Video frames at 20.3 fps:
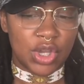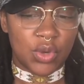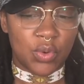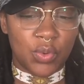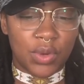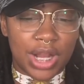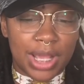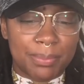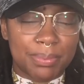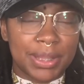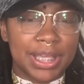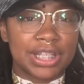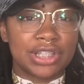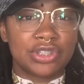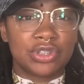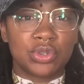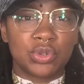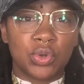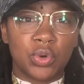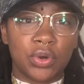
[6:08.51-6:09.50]
What I plan to
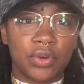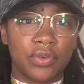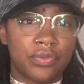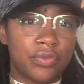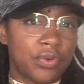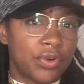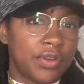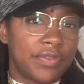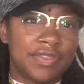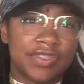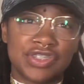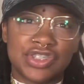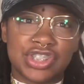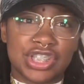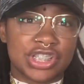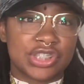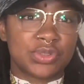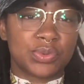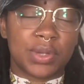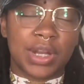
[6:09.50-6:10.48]
do going forth is
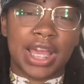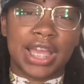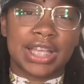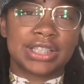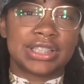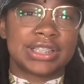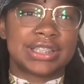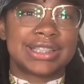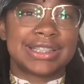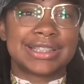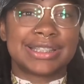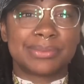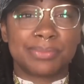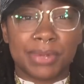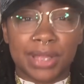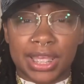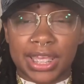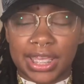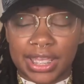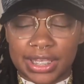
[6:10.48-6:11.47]
just what I just
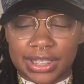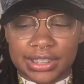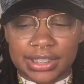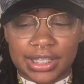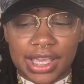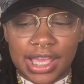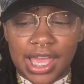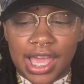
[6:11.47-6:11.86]
explained.